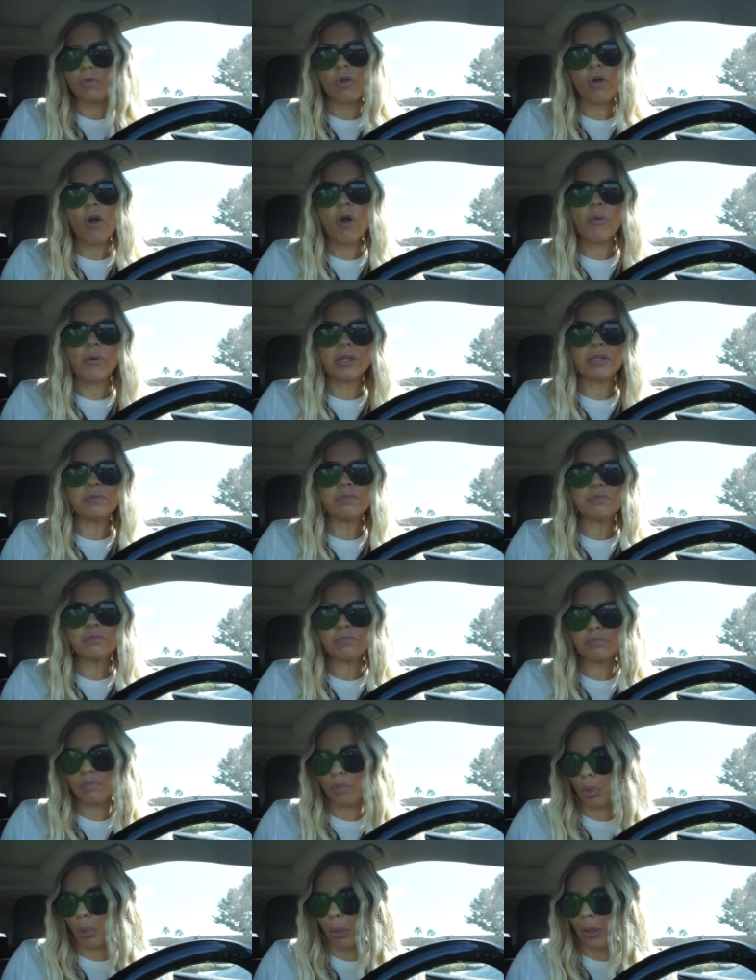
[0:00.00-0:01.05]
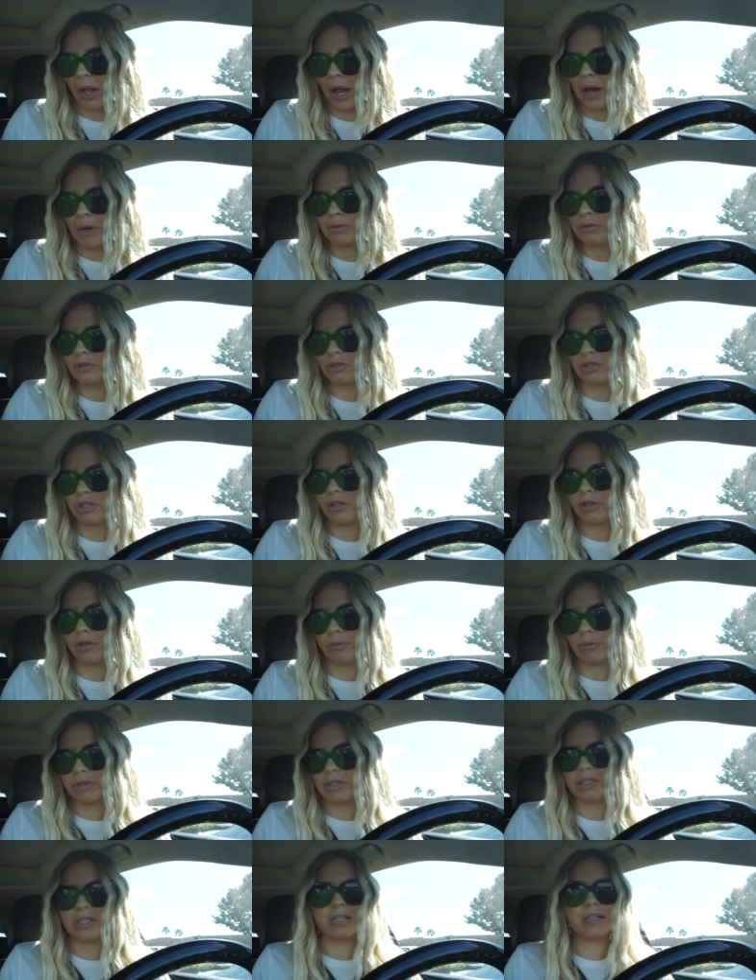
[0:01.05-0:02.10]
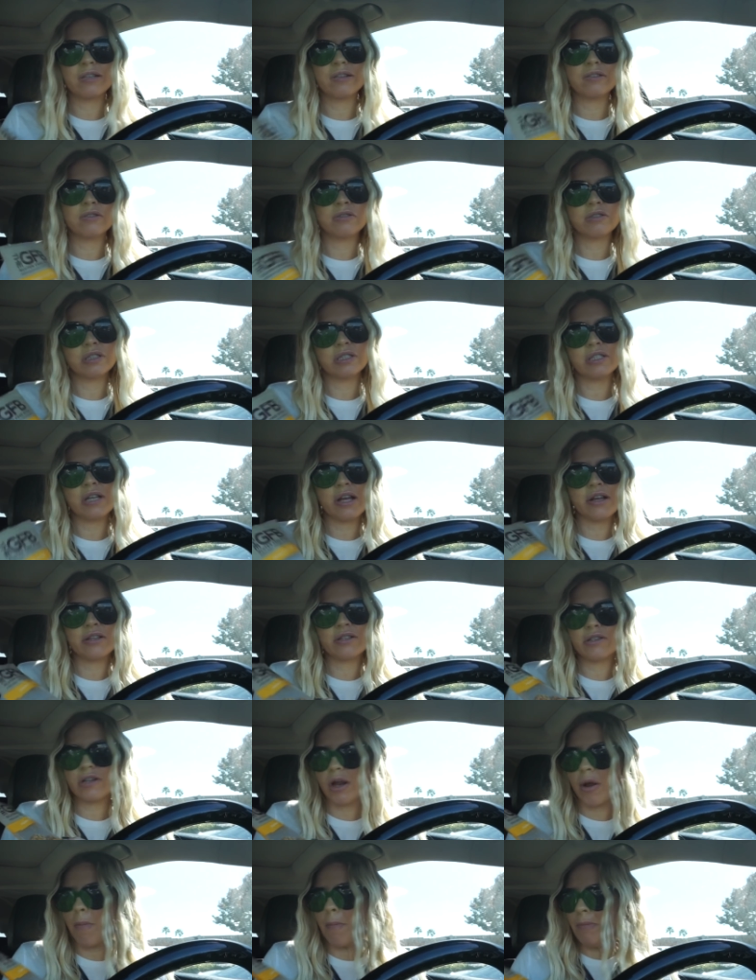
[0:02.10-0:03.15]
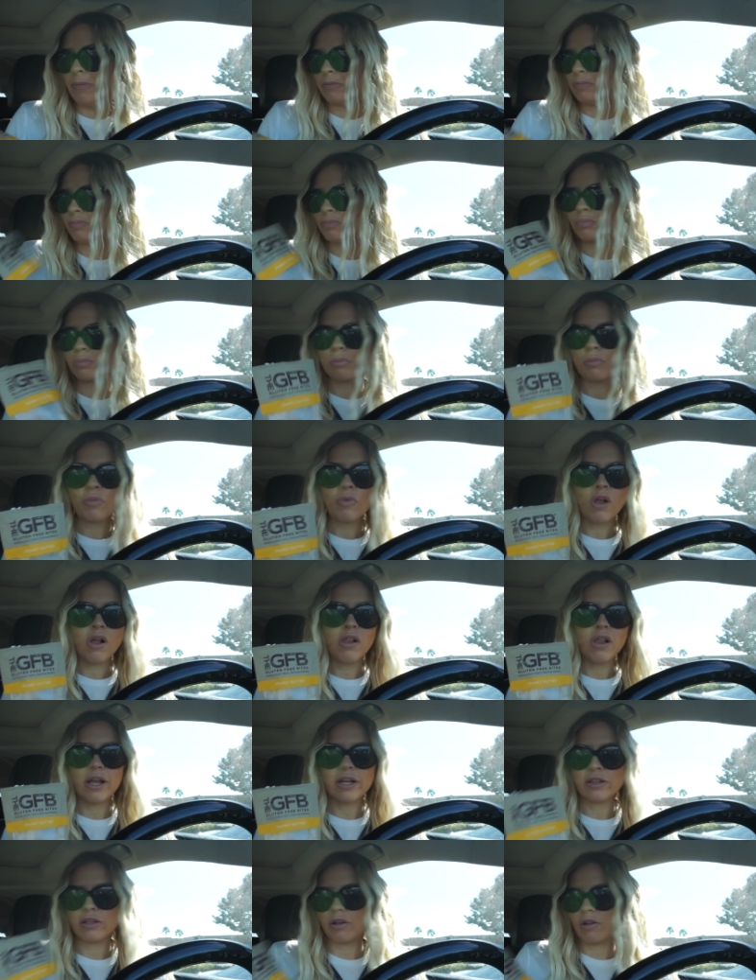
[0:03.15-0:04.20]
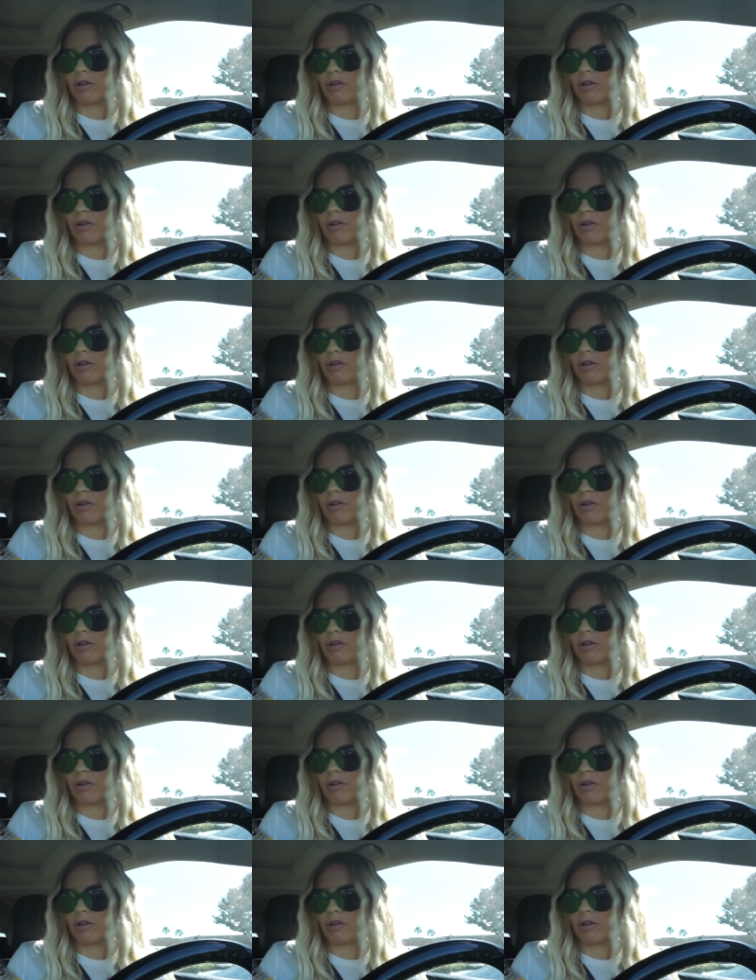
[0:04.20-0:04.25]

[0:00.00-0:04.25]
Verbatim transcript: All right. I wouldn't say they're ridiculously tasty, like the